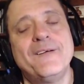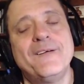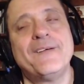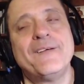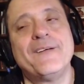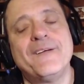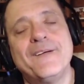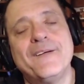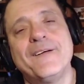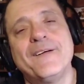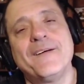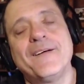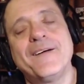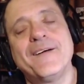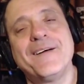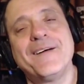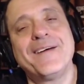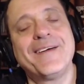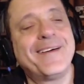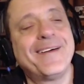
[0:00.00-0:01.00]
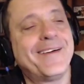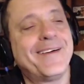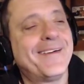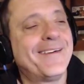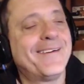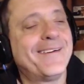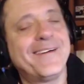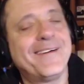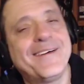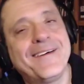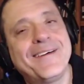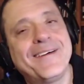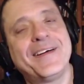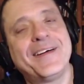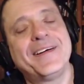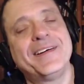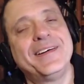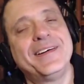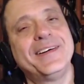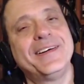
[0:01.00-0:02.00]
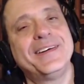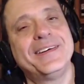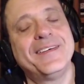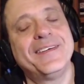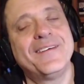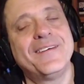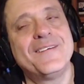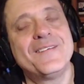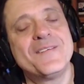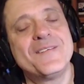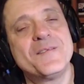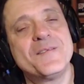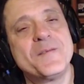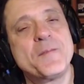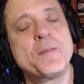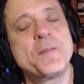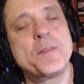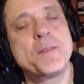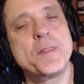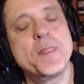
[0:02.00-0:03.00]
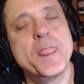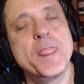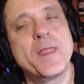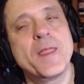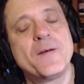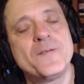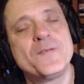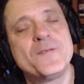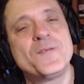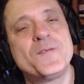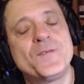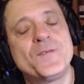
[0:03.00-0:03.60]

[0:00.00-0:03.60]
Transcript: (not speaking)